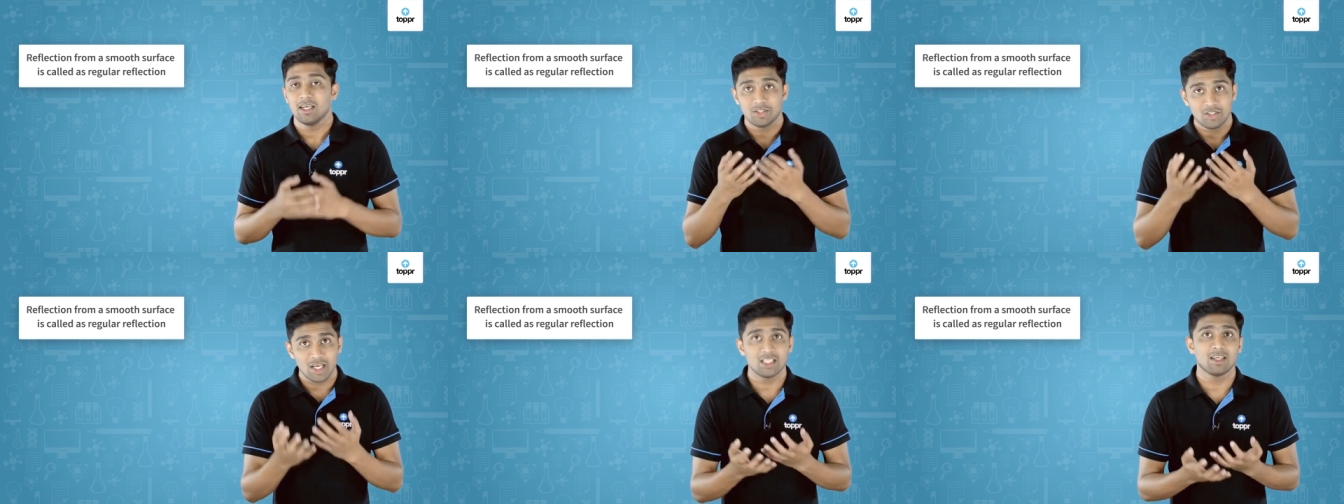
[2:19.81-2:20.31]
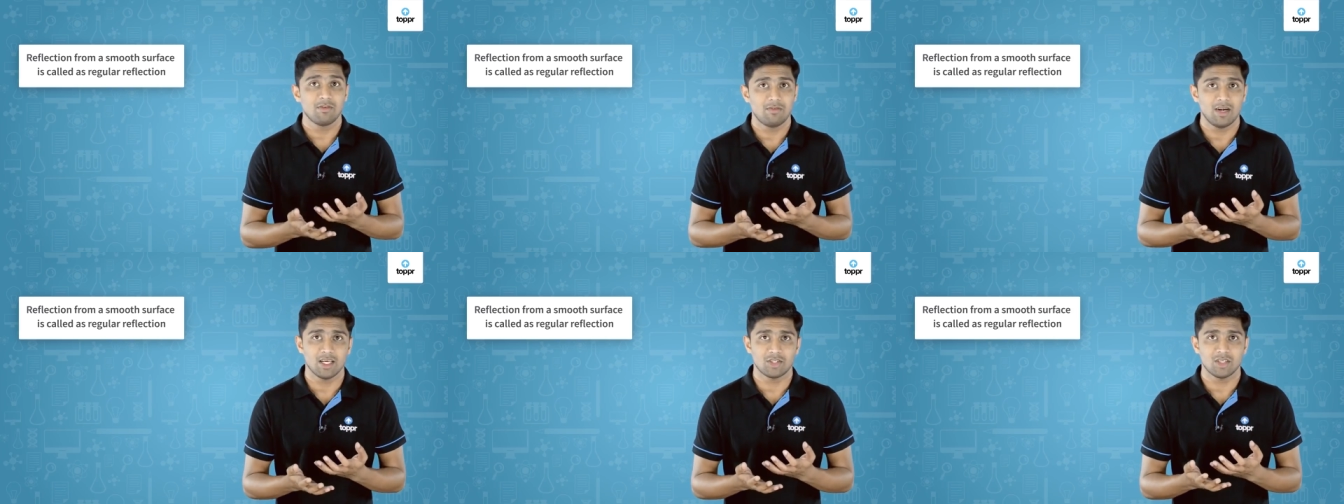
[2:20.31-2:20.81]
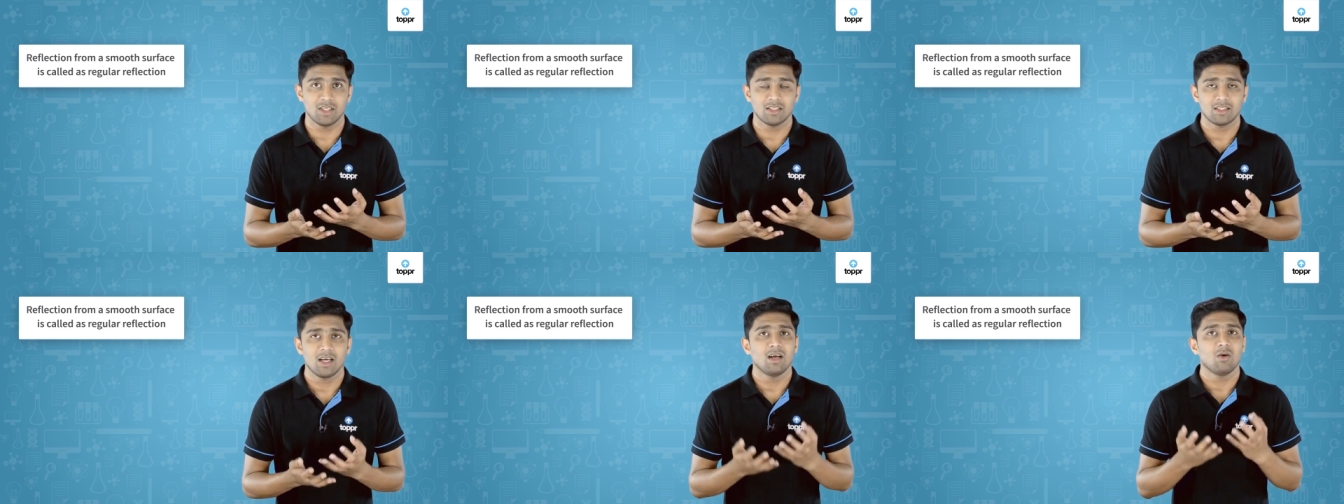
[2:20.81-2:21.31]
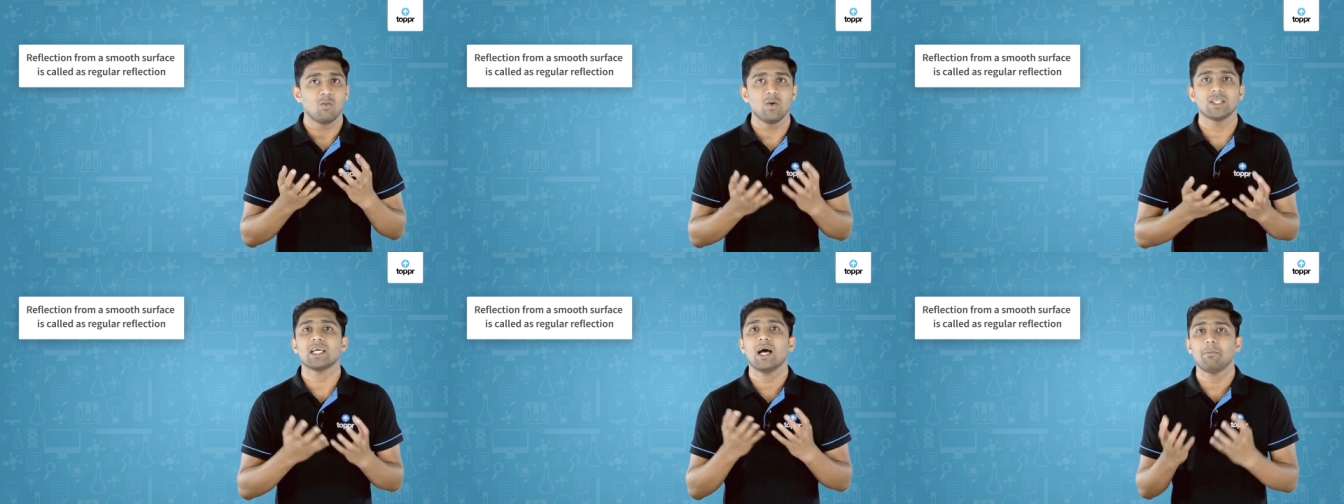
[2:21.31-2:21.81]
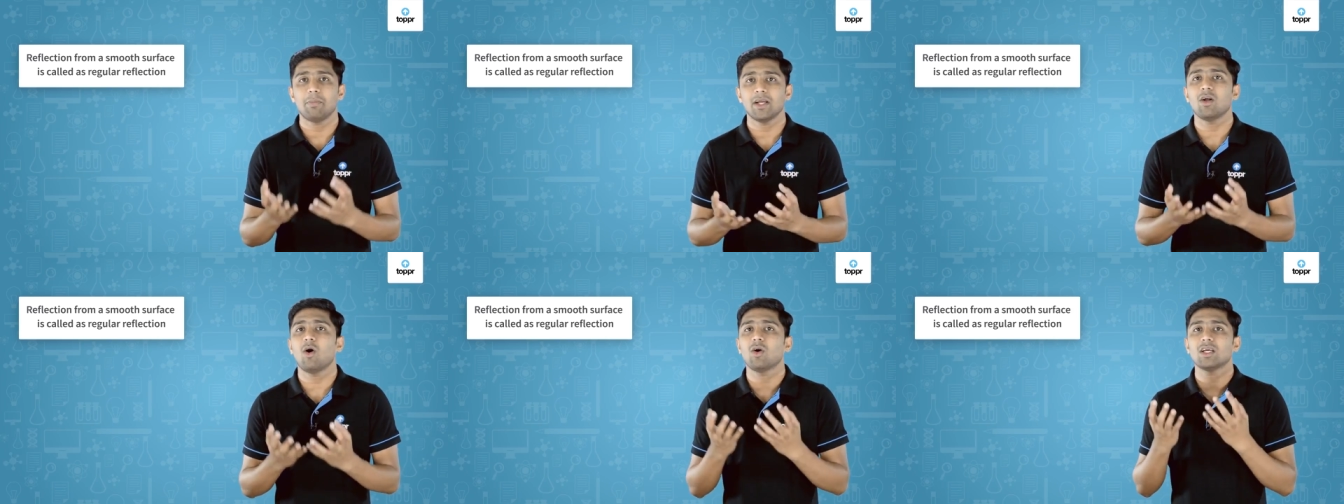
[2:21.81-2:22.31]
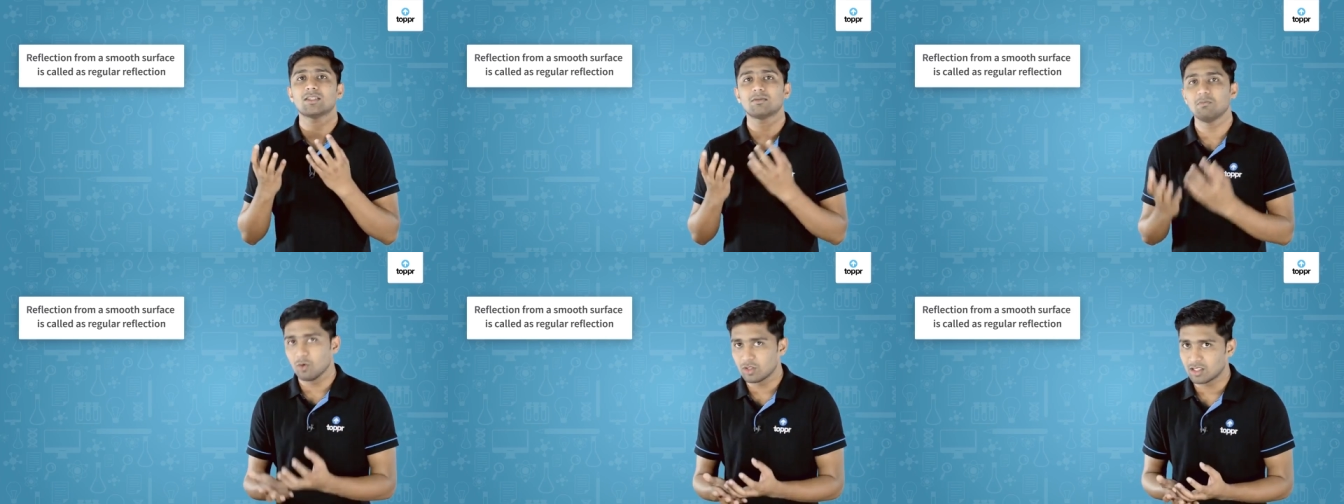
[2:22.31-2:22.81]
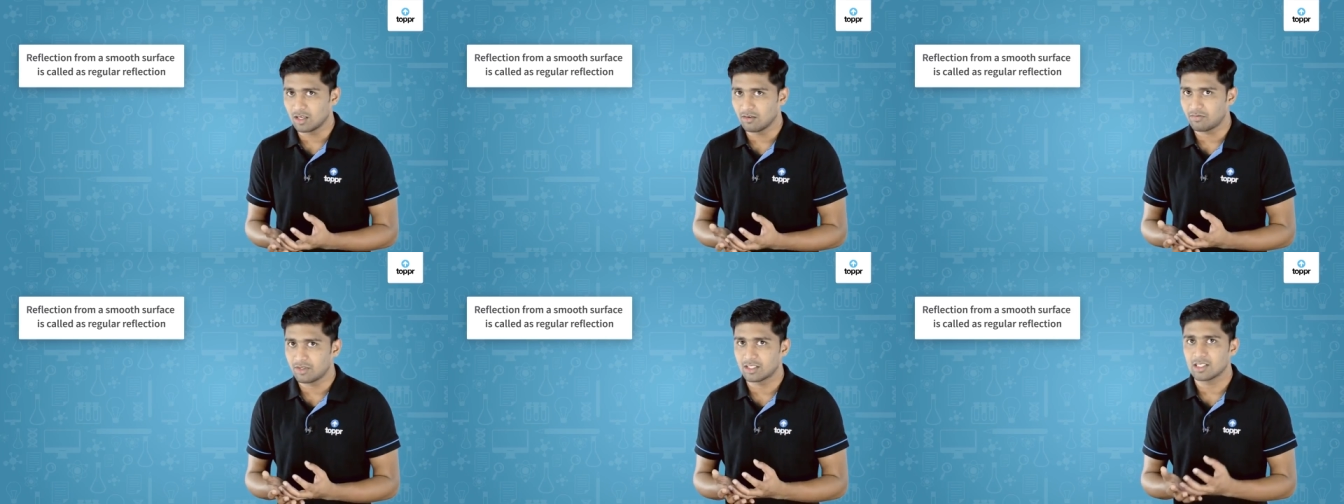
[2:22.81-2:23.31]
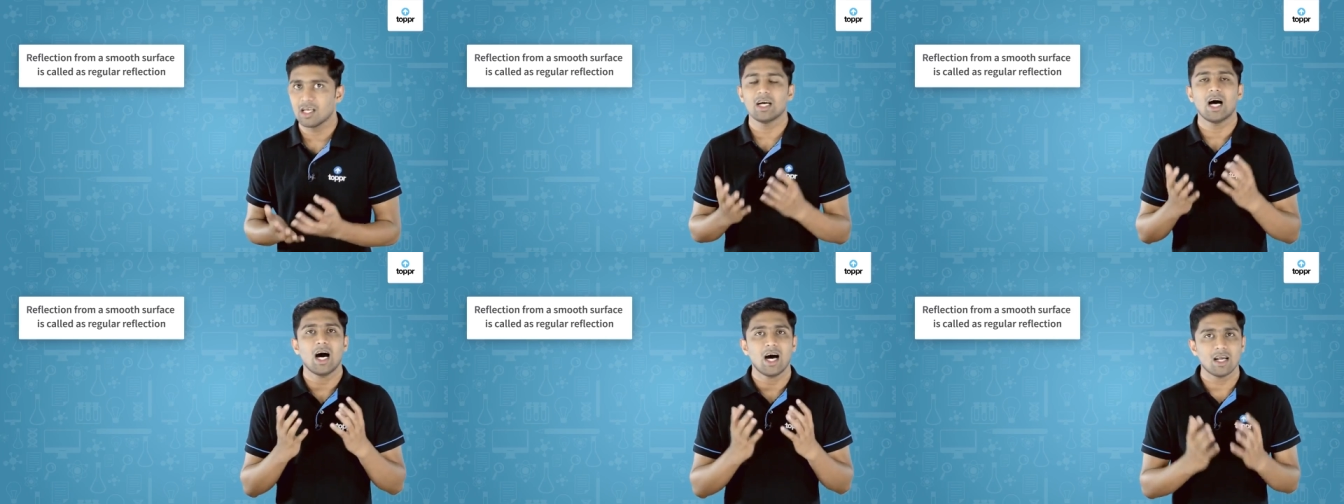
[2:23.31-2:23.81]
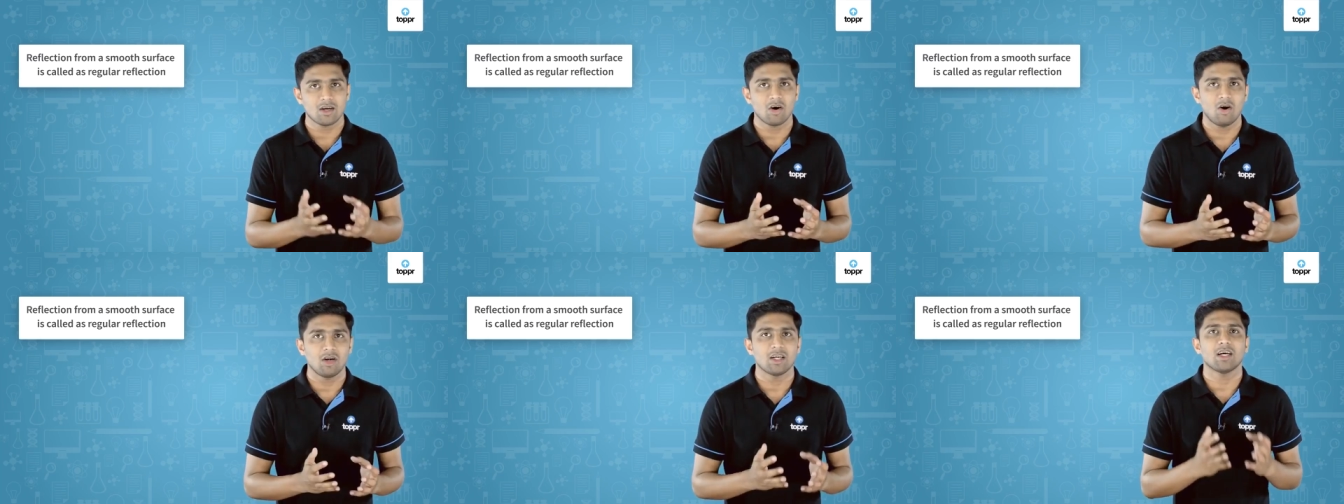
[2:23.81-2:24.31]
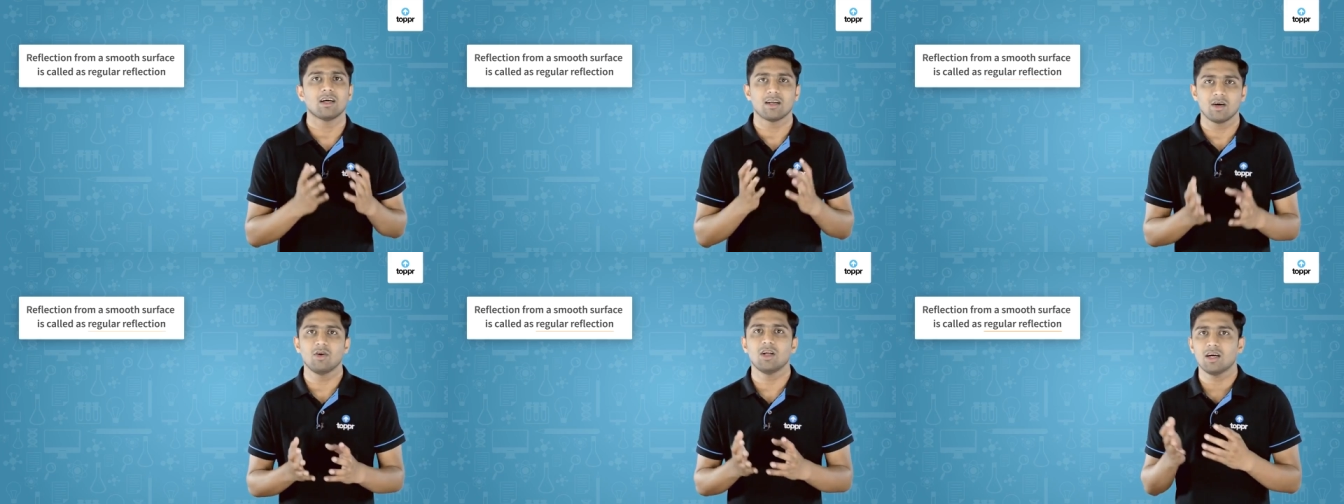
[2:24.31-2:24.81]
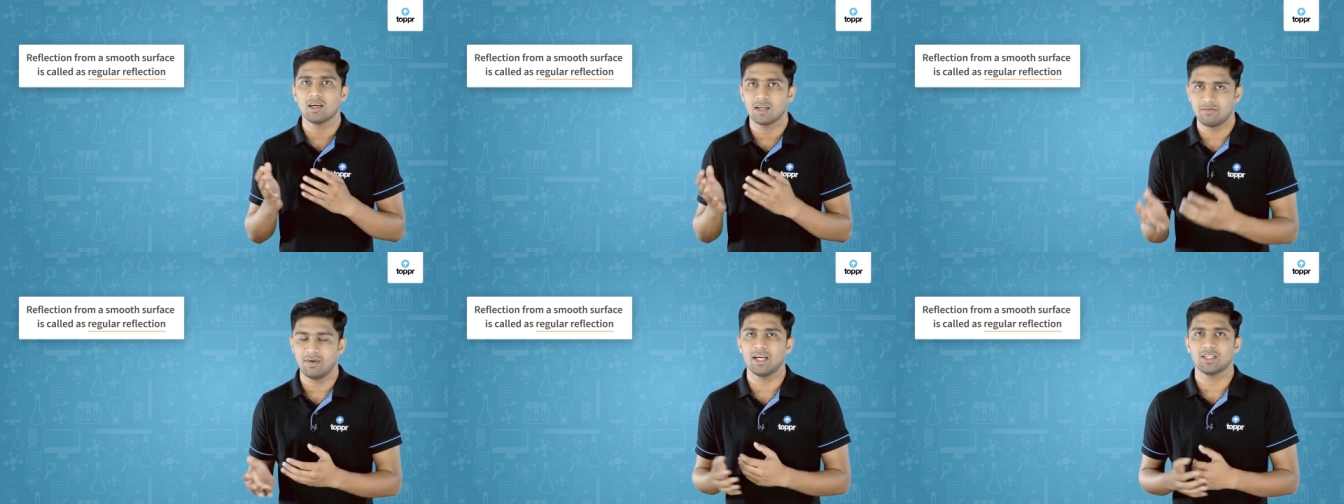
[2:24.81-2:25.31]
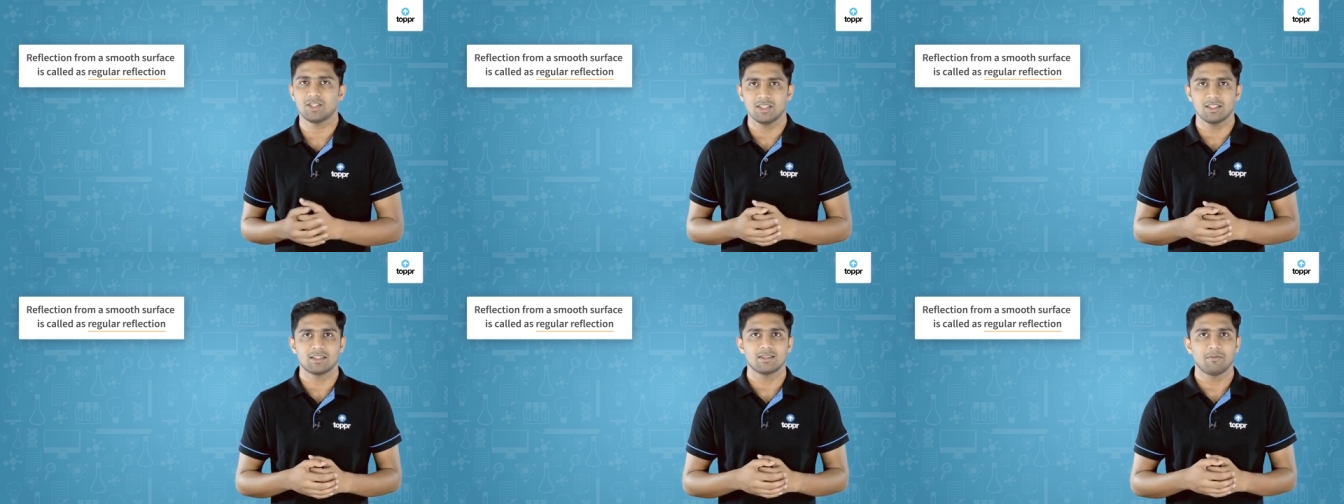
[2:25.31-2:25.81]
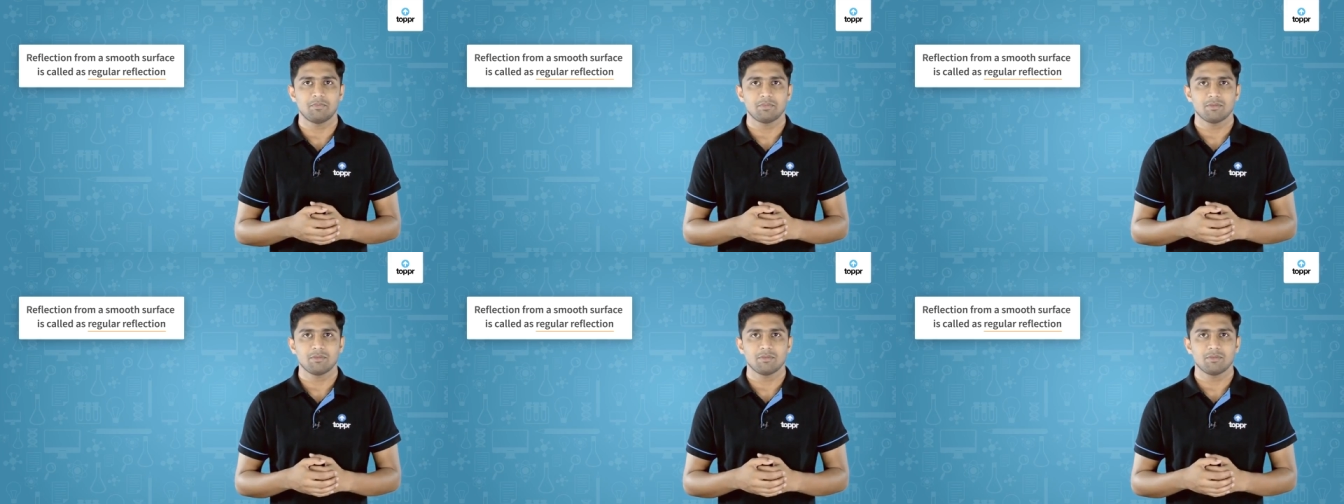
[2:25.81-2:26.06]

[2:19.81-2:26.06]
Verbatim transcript: Such reflections which happen on a smooth surface are called regular reflections.